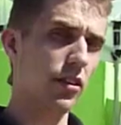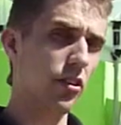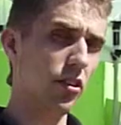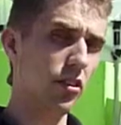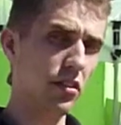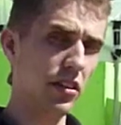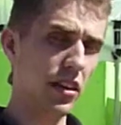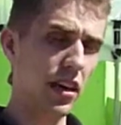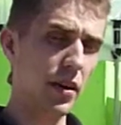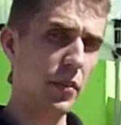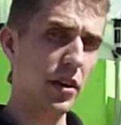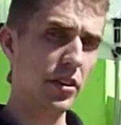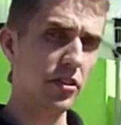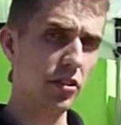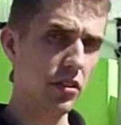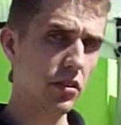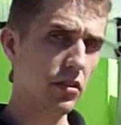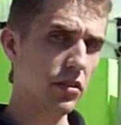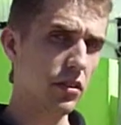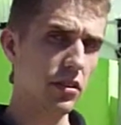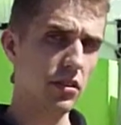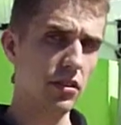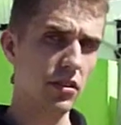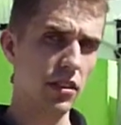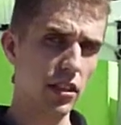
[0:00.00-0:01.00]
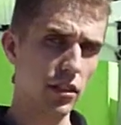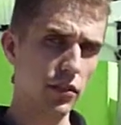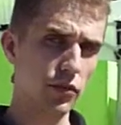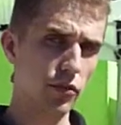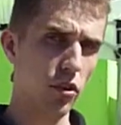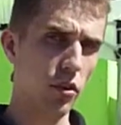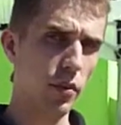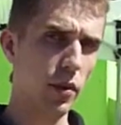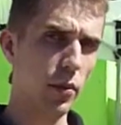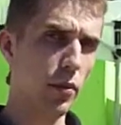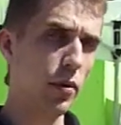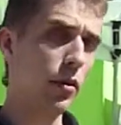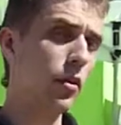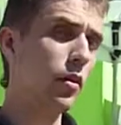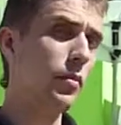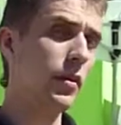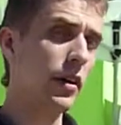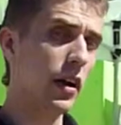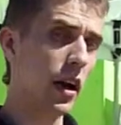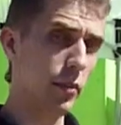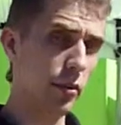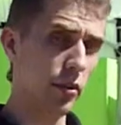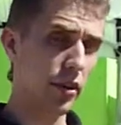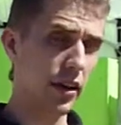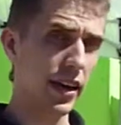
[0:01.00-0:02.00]
Currently, I'm actually using CS4, but we will
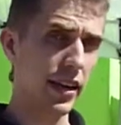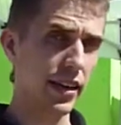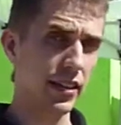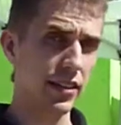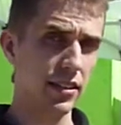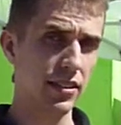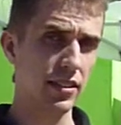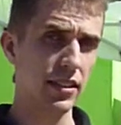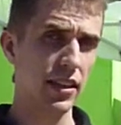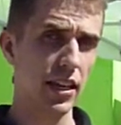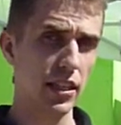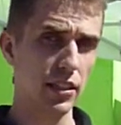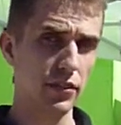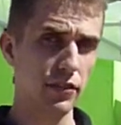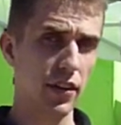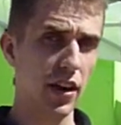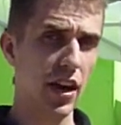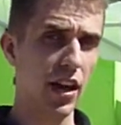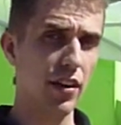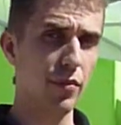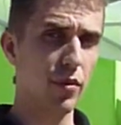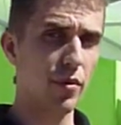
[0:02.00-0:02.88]
be upgrading to CS5